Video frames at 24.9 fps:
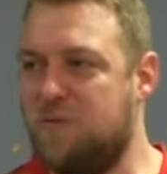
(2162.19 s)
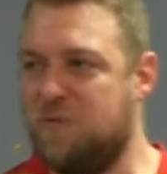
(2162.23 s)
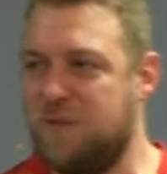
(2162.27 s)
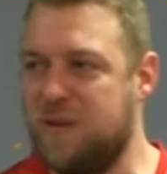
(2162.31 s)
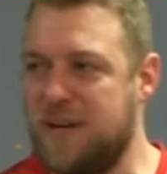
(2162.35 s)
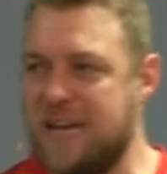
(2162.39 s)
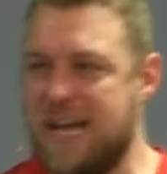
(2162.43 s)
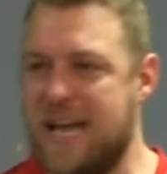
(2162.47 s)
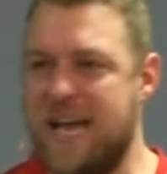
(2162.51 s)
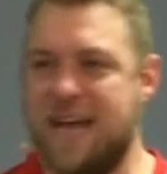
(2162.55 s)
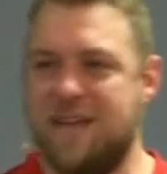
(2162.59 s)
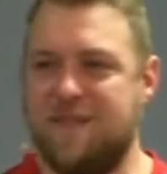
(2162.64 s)

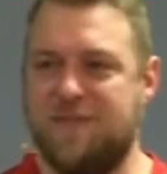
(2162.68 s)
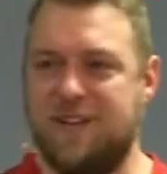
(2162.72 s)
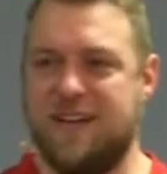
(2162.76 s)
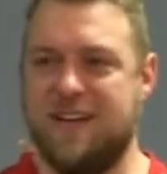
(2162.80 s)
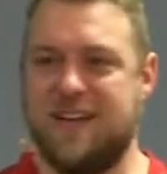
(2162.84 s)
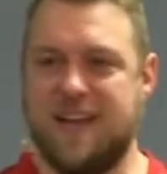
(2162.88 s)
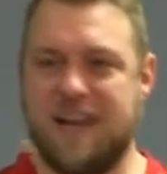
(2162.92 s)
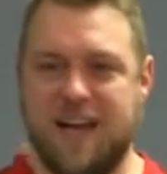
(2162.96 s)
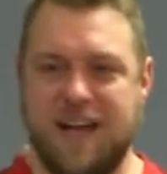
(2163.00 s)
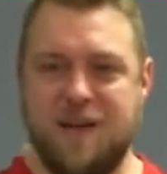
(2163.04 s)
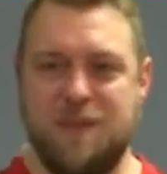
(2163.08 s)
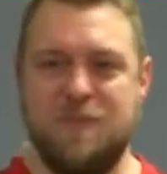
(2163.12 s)
have in
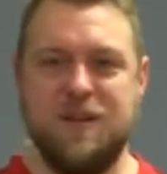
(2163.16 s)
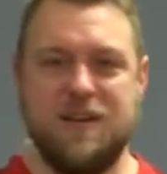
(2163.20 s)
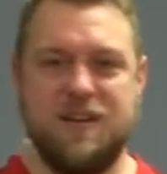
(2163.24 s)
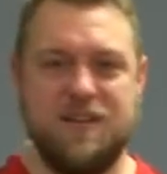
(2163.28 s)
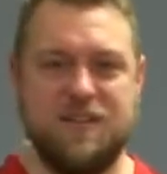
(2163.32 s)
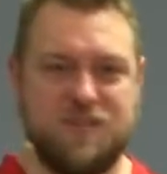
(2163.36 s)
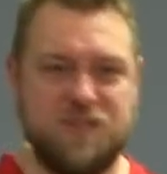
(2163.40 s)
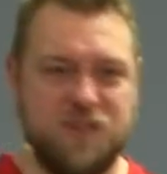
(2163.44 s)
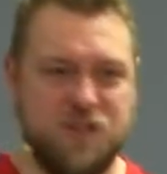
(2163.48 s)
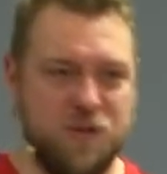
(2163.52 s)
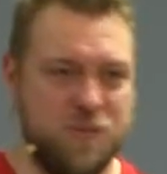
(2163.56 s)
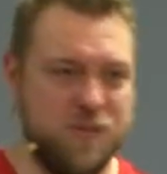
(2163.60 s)
common as
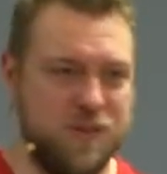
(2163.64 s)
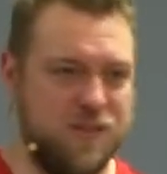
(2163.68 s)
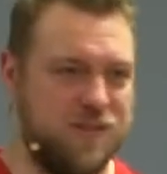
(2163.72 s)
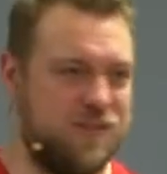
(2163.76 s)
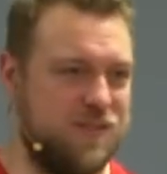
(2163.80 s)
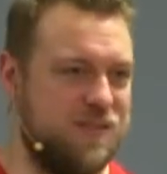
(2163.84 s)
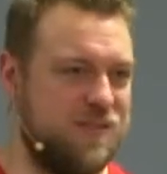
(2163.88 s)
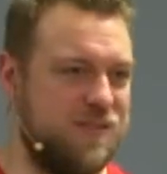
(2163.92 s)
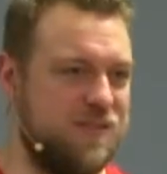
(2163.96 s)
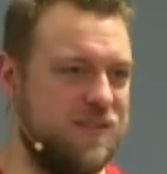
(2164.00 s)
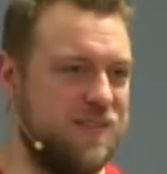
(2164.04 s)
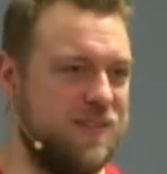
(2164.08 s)

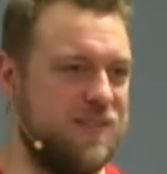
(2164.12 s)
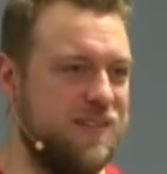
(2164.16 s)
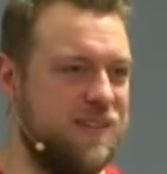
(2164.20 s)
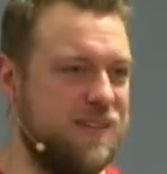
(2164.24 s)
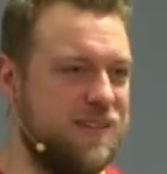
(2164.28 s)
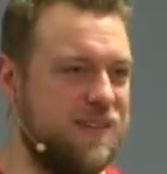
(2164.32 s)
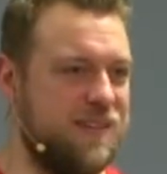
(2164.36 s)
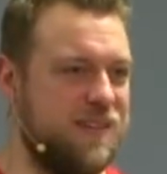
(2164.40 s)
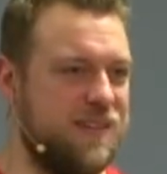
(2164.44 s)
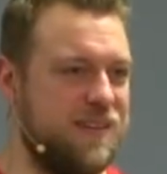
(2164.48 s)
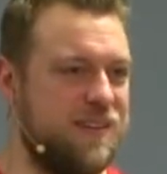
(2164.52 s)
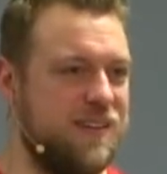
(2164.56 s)
humans,
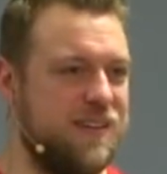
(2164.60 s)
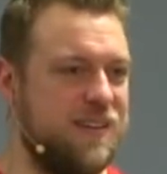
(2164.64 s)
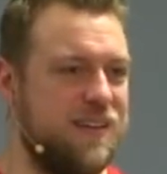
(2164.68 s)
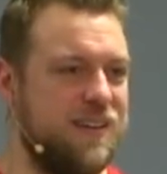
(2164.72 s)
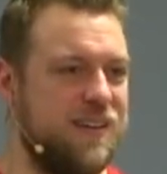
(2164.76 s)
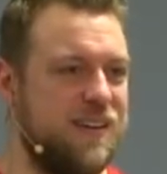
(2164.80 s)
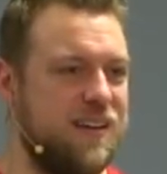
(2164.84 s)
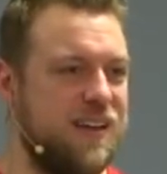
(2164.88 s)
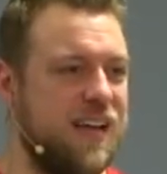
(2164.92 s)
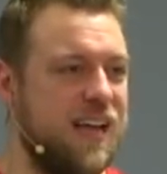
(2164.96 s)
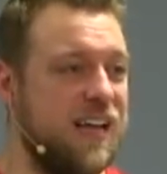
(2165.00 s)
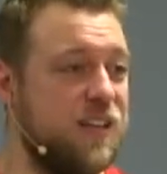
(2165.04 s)

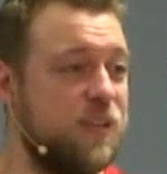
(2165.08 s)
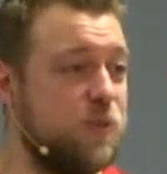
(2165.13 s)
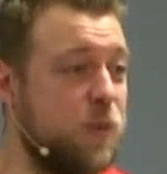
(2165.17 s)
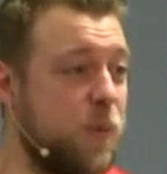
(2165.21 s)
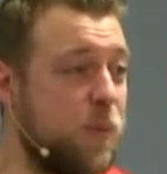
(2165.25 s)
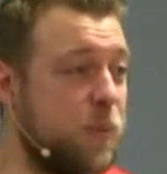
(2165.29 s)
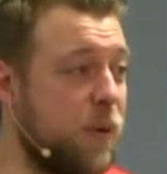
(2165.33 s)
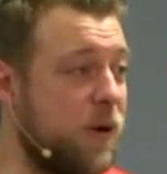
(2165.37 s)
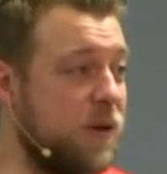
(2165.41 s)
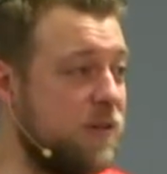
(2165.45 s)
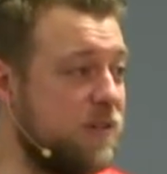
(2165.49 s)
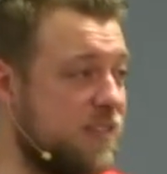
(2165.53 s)
as we're
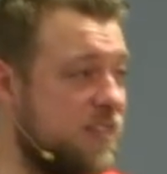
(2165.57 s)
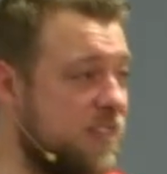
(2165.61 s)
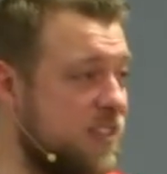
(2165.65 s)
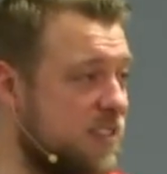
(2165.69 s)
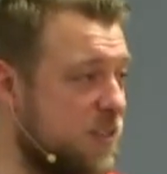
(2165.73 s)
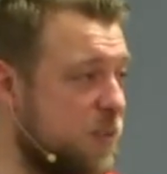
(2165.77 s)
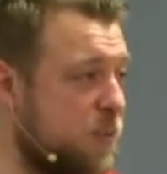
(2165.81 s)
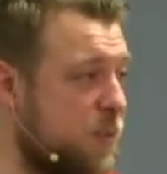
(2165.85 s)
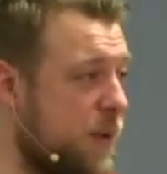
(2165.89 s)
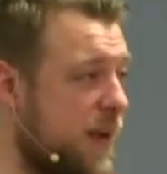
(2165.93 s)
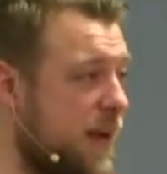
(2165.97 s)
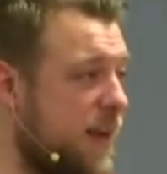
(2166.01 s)

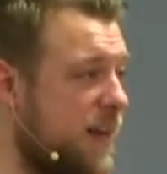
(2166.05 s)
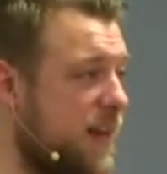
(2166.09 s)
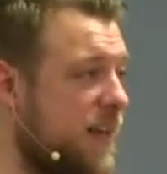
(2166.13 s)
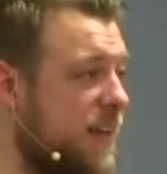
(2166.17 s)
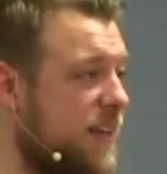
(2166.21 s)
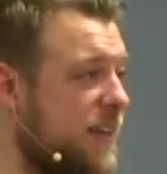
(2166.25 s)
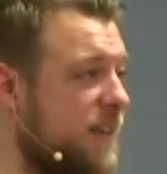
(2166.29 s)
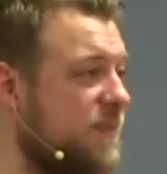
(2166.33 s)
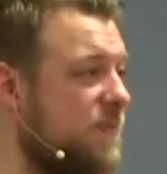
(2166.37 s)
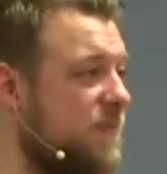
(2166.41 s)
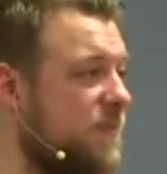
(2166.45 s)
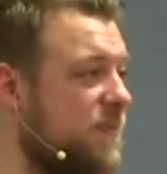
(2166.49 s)

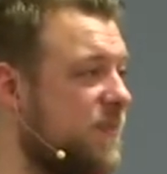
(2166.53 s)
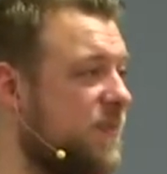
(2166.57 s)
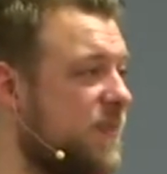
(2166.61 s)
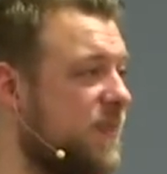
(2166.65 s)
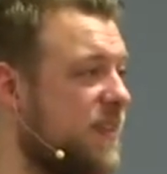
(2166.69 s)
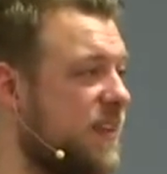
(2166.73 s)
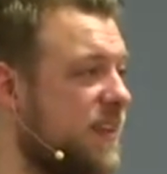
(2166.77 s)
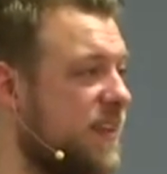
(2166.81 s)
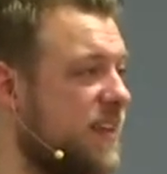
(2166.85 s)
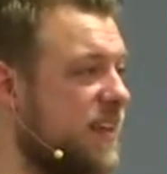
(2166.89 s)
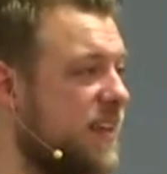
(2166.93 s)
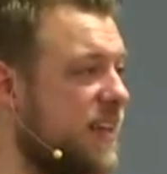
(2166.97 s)
participating
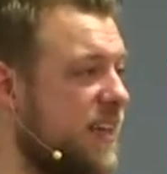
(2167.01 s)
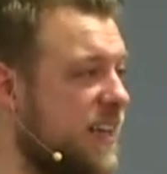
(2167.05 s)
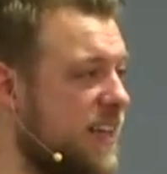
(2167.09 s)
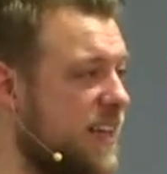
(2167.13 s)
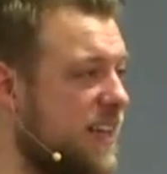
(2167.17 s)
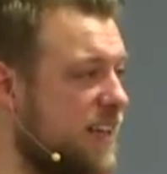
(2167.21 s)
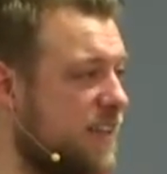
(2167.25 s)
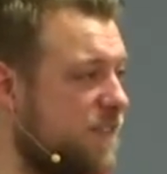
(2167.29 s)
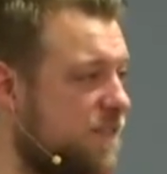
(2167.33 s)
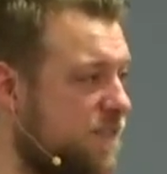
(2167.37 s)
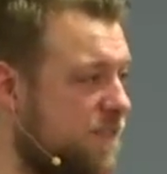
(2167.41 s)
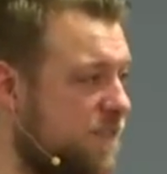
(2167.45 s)
in
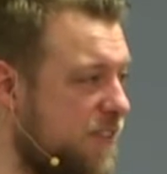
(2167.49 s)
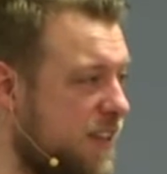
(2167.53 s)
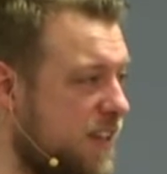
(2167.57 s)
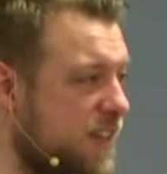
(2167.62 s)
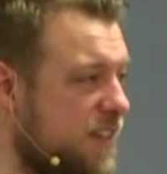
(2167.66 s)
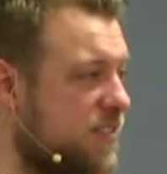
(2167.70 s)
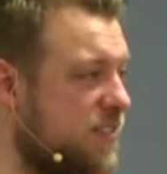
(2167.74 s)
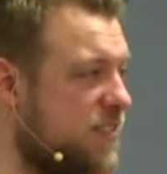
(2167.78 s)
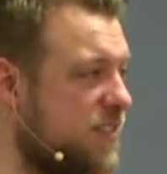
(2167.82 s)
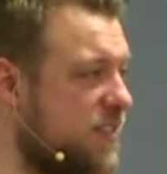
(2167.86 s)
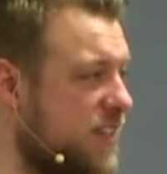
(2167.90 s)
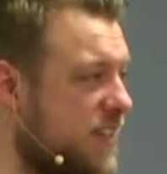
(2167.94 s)
a
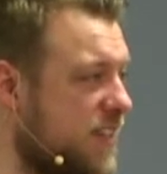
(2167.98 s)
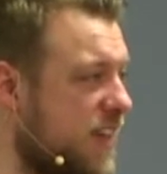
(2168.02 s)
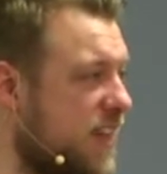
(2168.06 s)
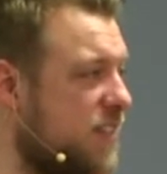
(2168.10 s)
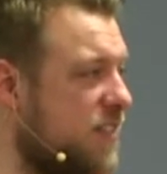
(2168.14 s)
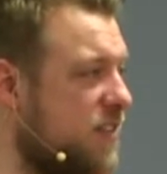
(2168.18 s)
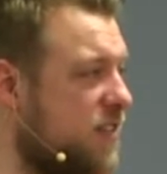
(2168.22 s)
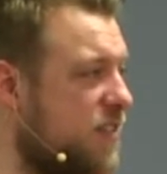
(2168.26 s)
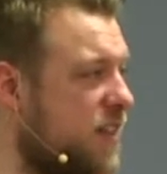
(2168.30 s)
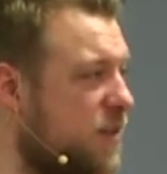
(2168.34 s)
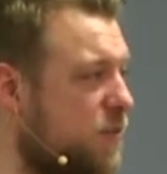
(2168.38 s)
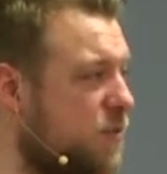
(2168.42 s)
feast
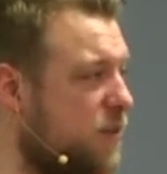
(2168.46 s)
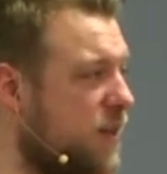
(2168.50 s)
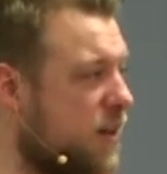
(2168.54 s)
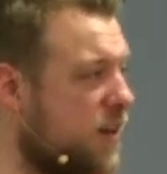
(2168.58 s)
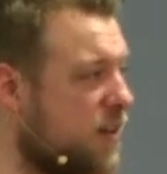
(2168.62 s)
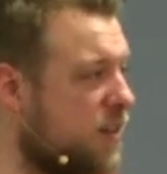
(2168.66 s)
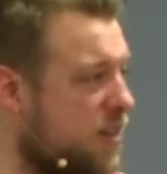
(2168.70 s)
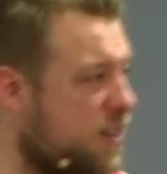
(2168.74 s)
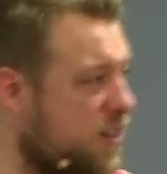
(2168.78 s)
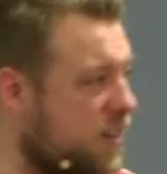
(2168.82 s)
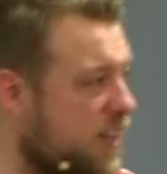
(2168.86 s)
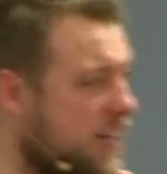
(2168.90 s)
together, that we are
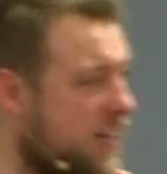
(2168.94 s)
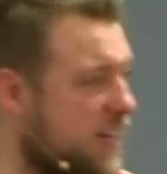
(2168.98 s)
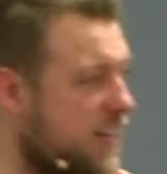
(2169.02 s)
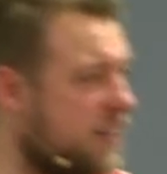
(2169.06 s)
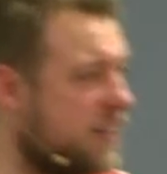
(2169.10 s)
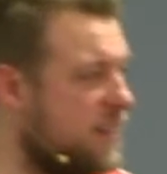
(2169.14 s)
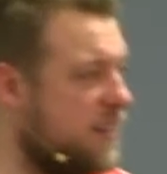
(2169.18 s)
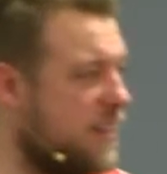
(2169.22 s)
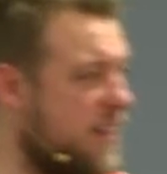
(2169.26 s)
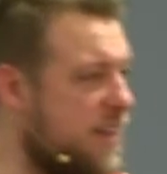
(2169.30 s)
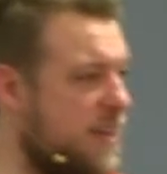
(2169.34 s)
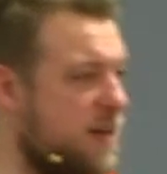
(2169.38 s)

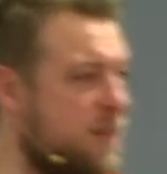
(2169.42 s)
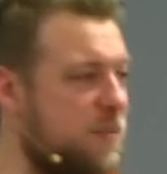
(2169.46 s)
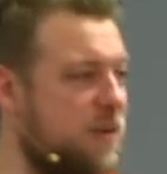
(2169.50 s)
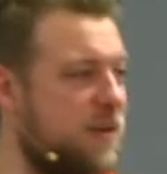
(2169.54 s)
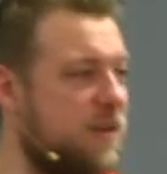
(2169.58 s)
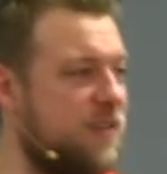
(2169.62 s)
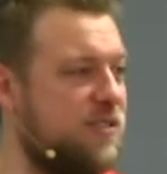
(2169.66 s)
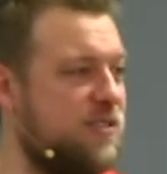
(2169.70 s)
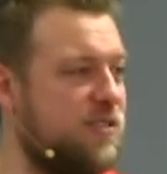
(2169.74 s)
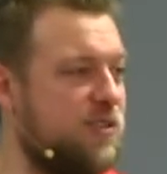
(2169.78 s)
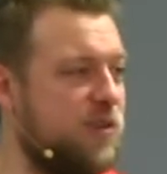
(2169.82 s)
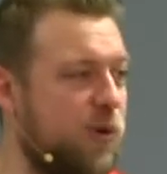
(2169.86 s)
leading them
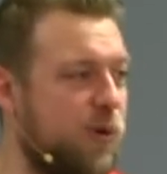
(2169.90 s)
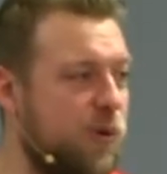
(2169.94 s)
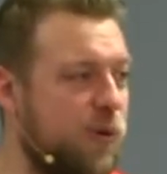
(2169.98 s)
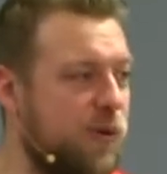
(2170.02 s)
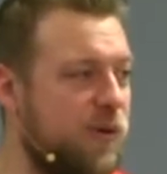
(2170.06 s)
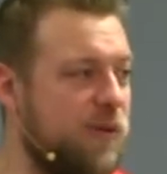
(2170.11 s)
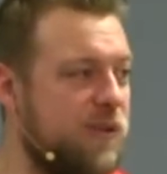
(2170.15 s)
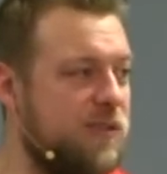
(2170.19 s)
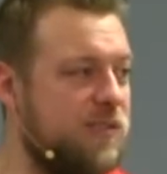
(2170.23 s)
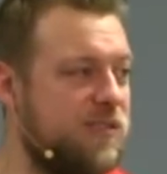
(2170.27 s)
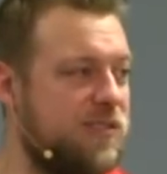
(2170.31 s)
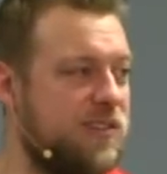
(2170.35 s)

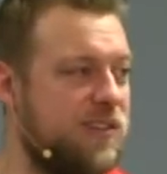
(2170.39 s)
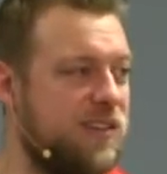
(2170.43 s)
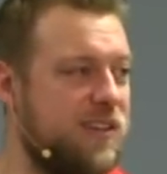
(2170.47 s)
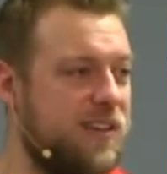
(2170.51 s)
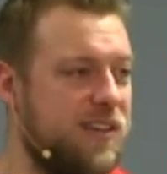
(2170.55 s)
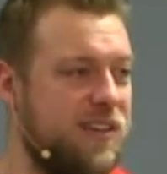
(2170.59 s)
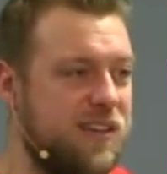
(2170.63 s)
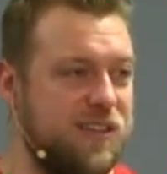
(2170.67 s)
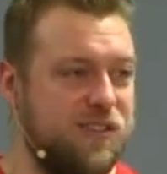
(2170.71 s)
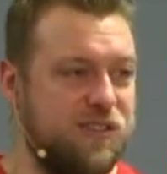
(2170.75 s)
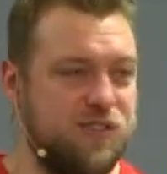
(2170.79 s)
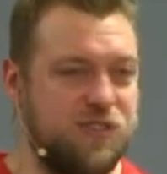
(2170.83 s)
towards
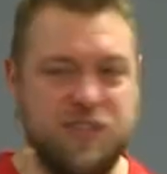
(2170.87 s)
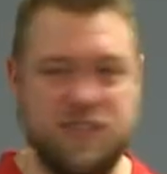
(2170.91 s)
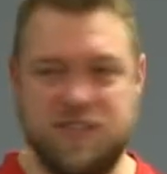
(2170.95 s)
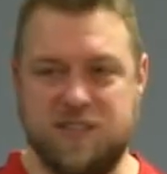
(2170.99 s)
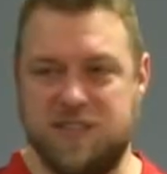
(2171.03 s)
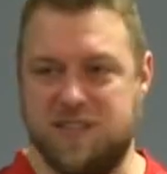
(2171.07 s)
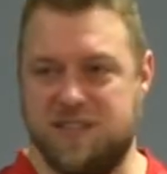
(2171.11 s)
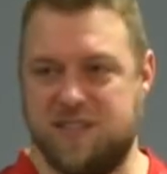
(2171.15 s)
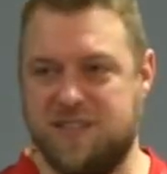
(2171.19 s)
Jesus.